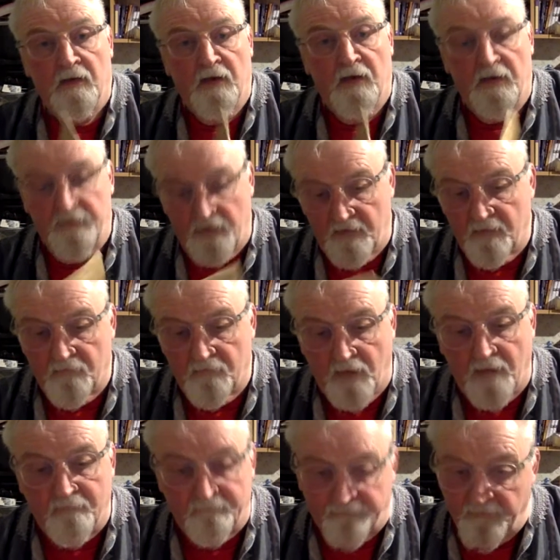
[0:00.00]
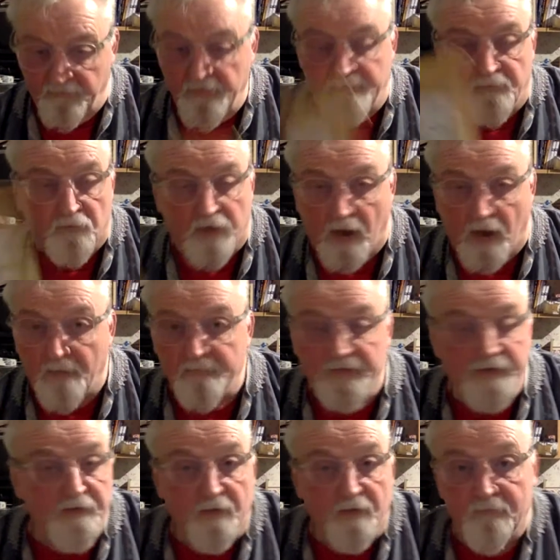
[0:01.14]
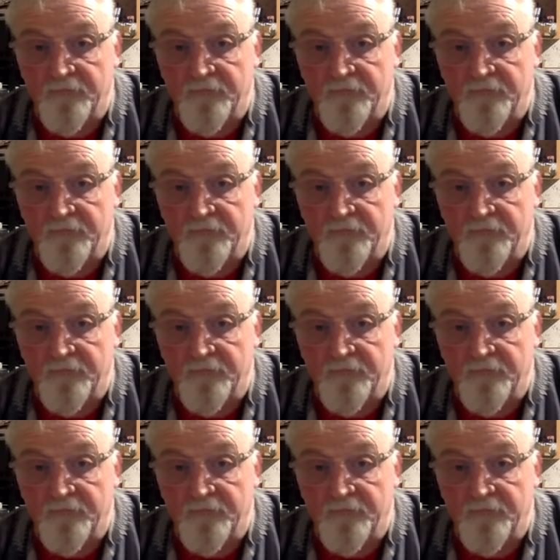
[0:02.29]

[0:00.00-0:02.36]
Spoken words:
And they're a beautiful company, and I'm